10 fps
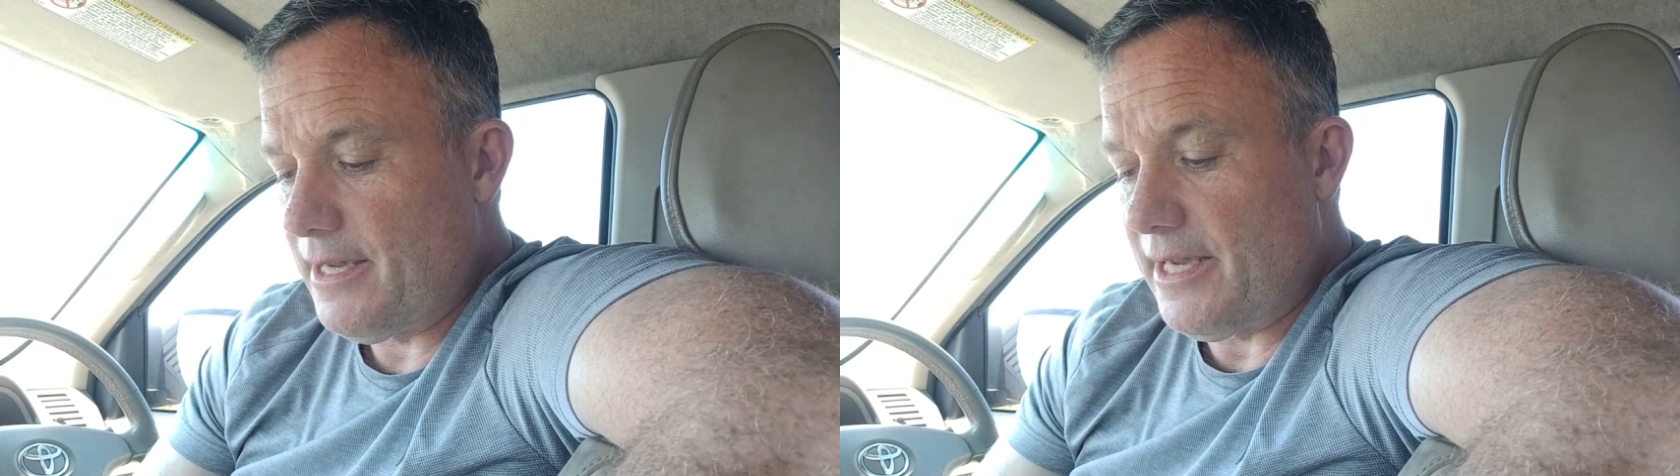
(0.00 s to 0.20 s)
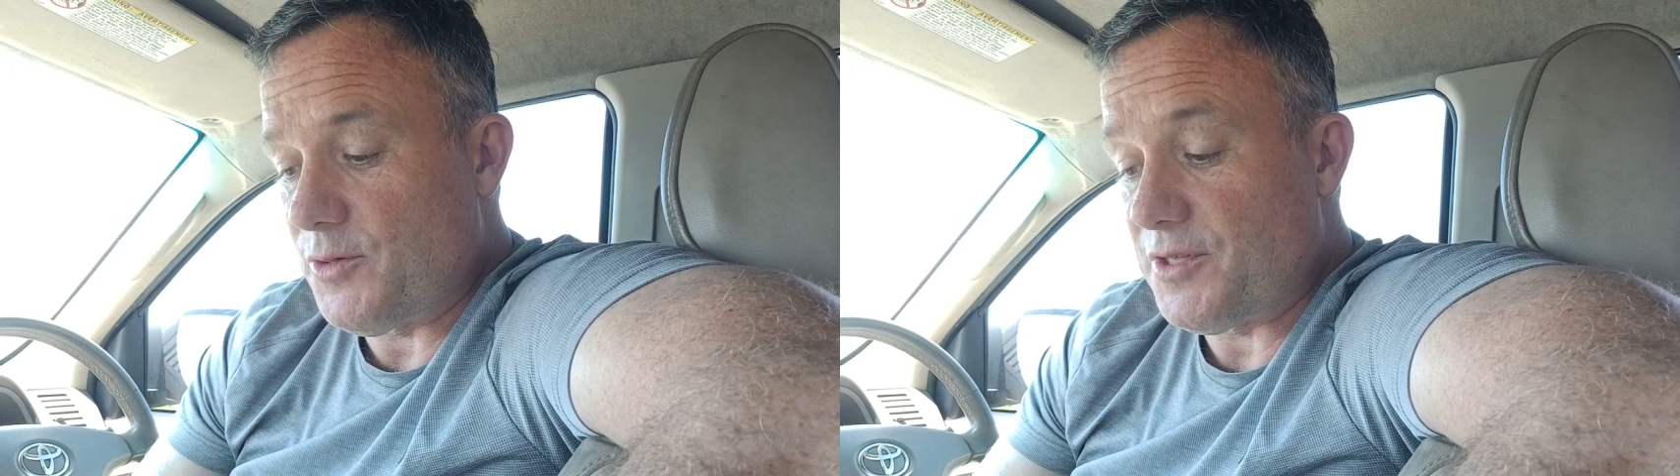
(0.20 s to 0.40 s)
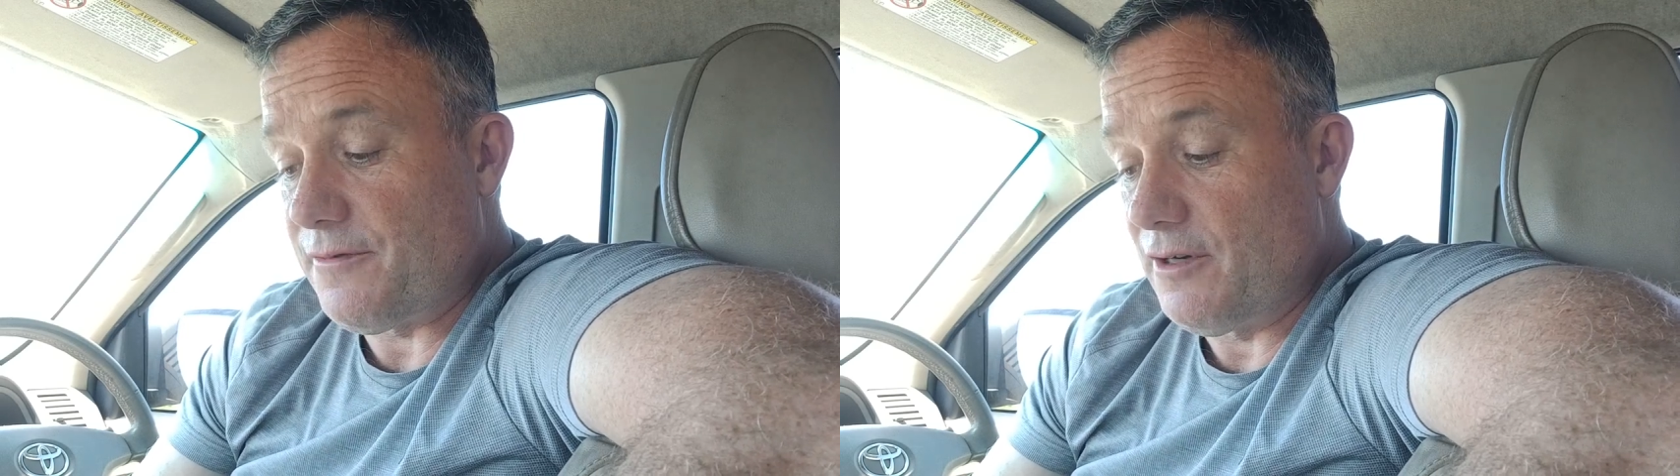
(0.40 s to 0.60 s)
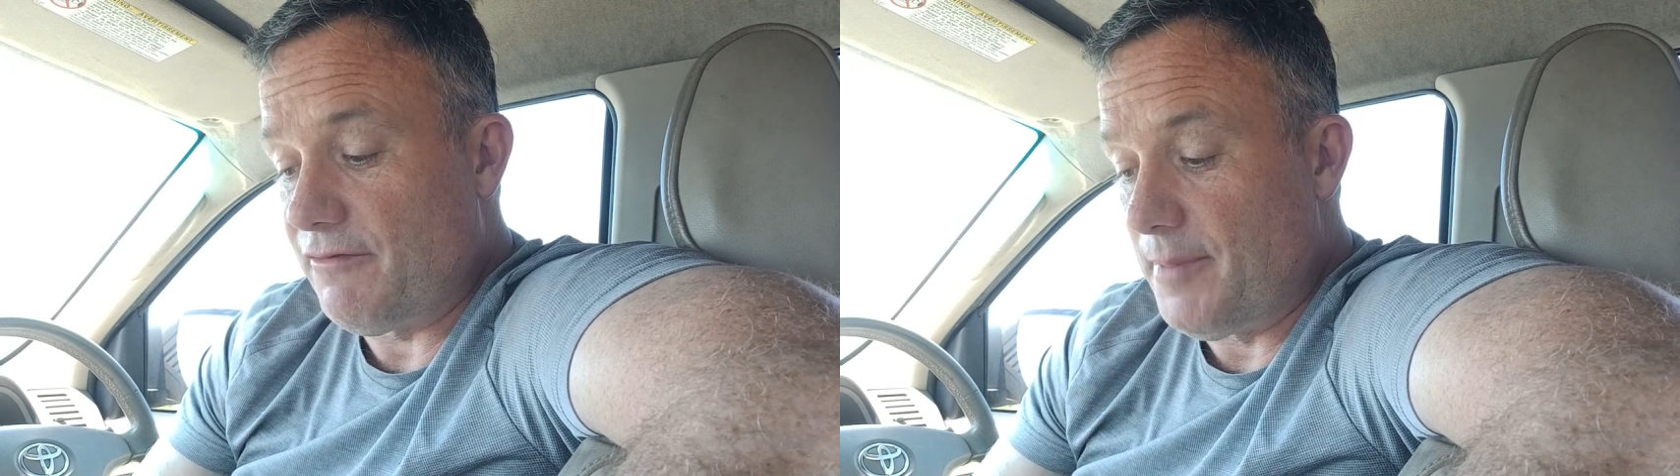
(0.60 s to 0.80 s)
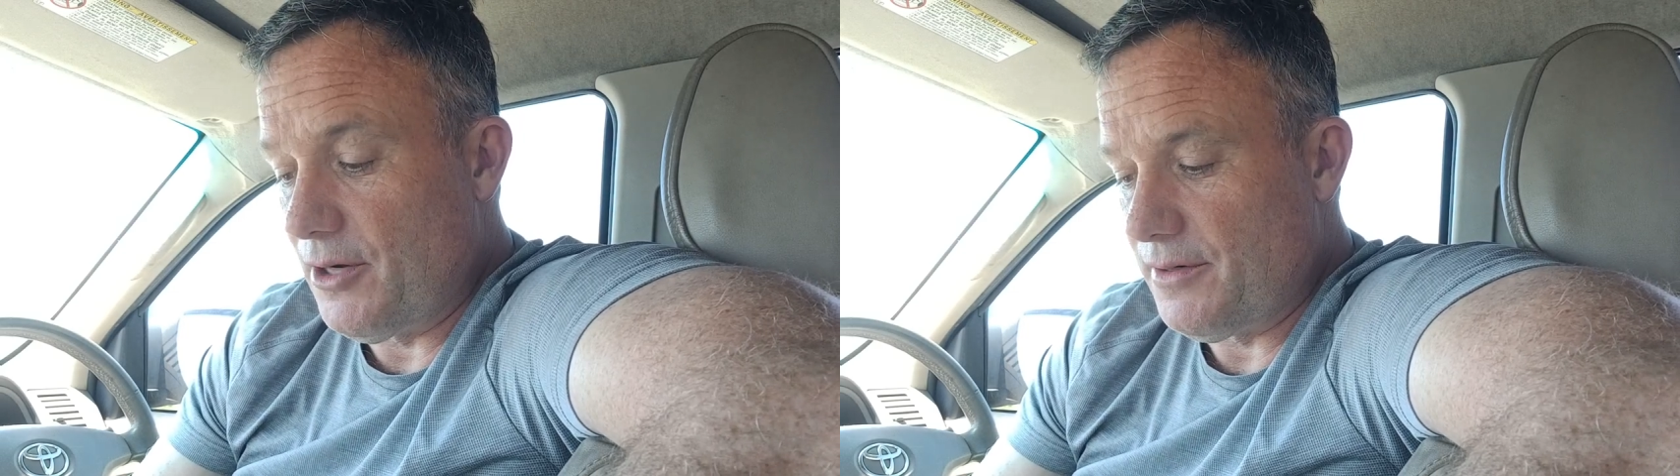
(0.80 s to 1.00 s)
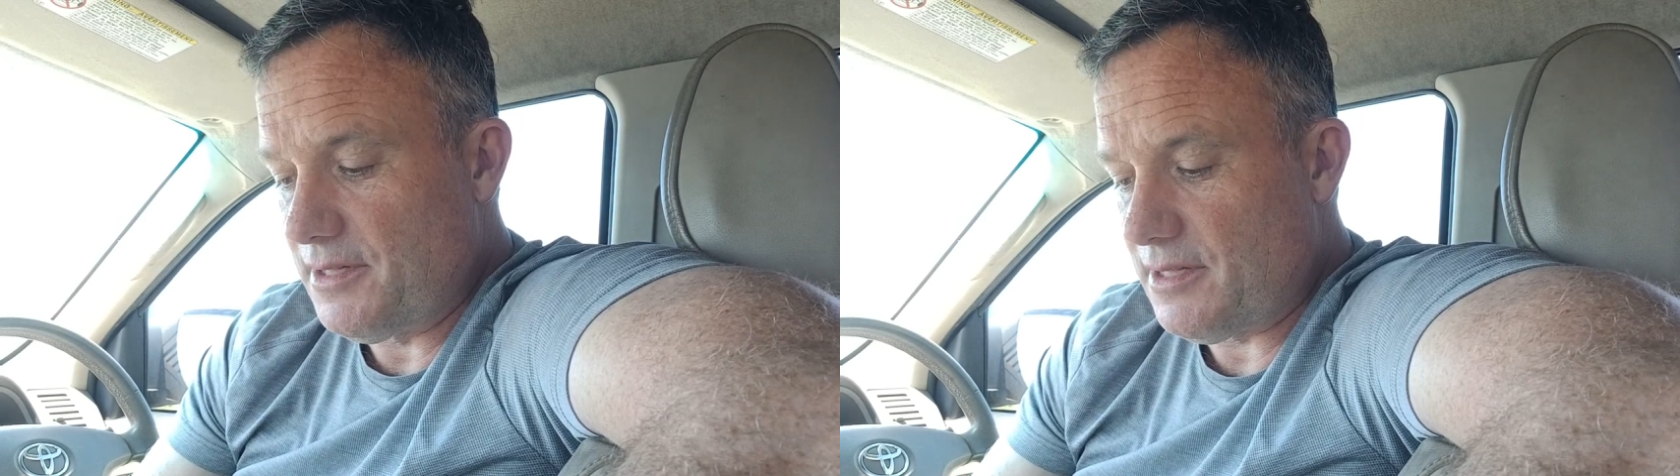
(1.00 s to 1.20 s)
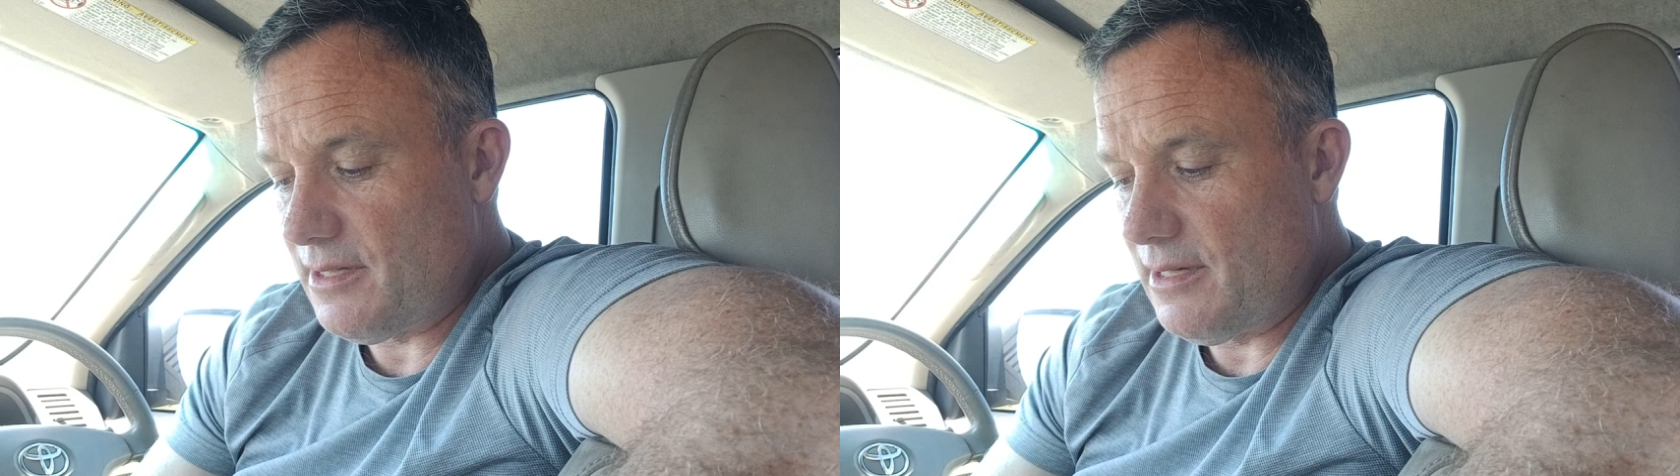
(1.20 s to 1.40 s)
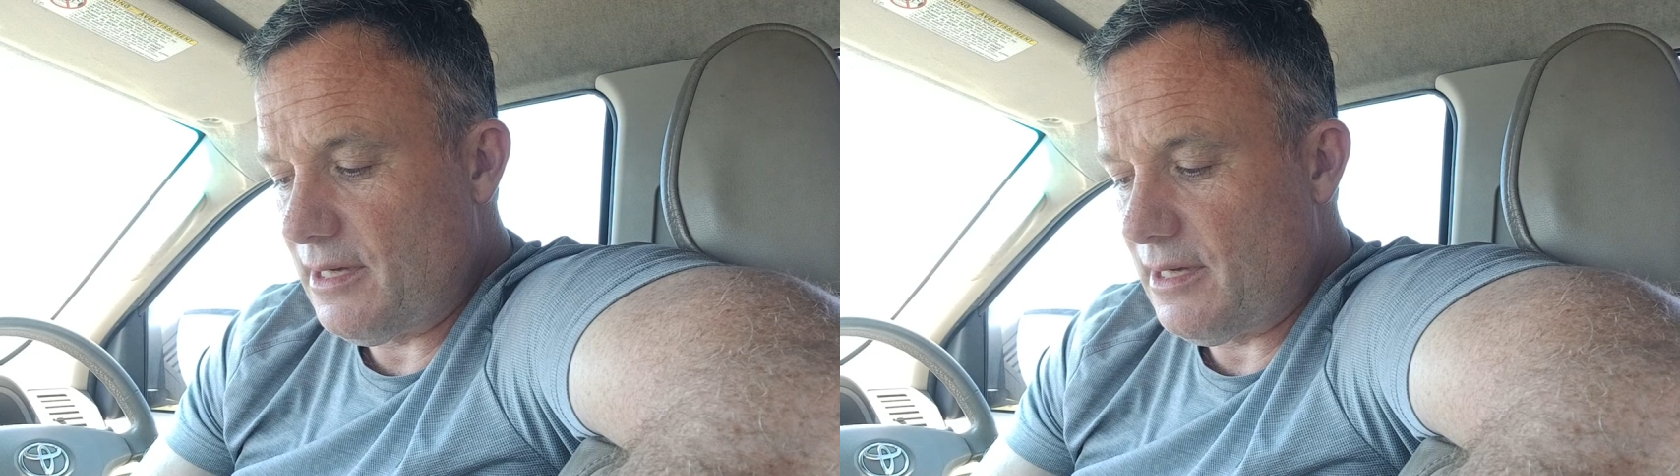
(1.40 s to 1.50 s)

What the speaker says: It was full of bones.